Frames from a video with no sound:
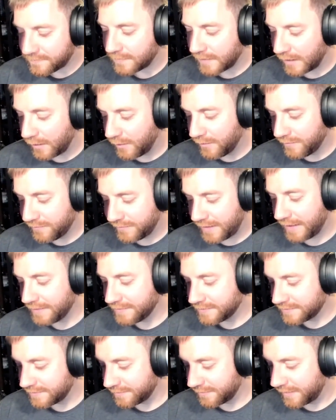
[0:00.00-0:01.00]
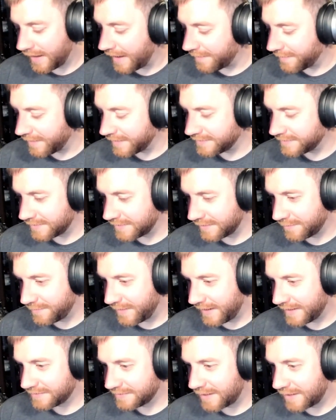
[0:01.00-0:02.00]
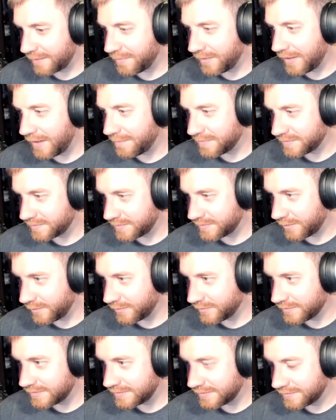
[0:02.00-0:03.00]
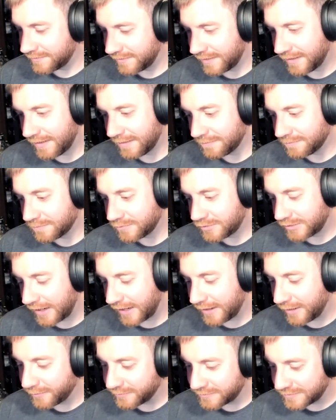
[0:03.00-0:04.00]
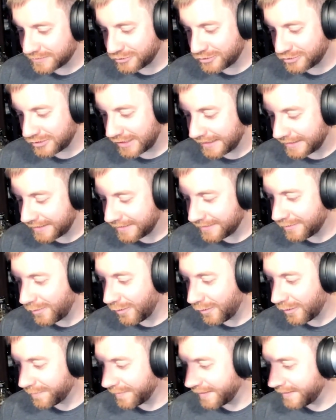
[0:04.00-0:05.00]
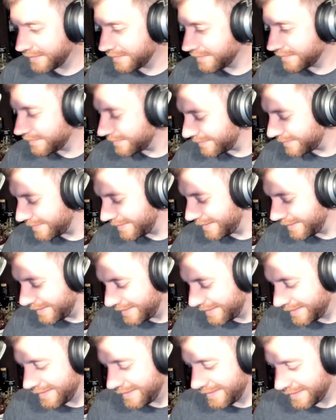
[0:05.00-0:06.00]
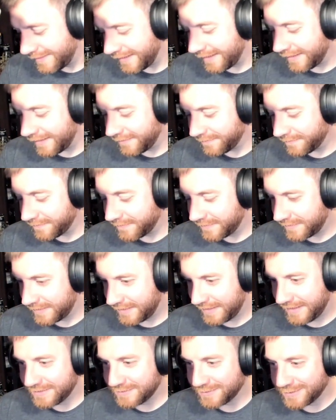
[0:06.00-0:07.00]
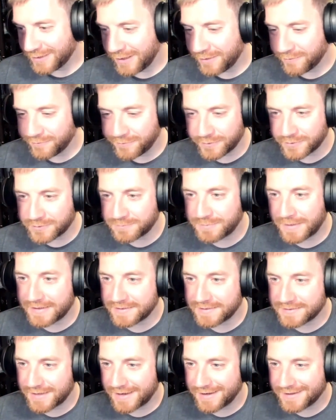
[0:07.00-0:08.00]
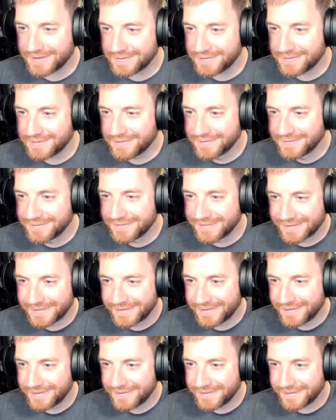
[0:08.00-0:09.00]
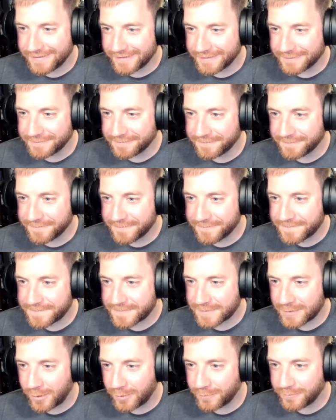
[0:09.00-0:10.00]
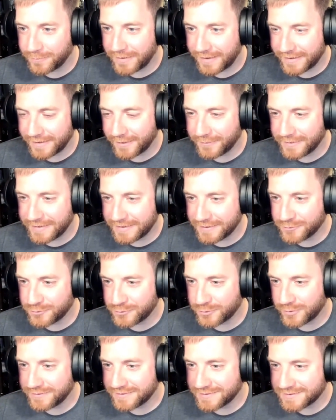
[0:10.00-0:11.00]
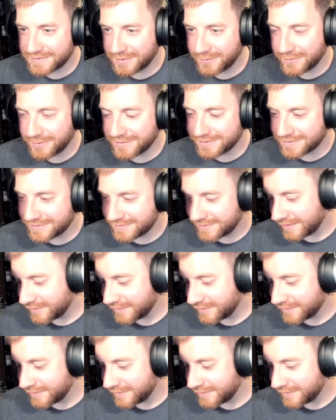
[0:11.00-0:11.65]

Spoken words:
We've gotten some comments on the past couple episodes. Shout out to Jake Gorman, his love for Speyside. I know he enjoyed the series because I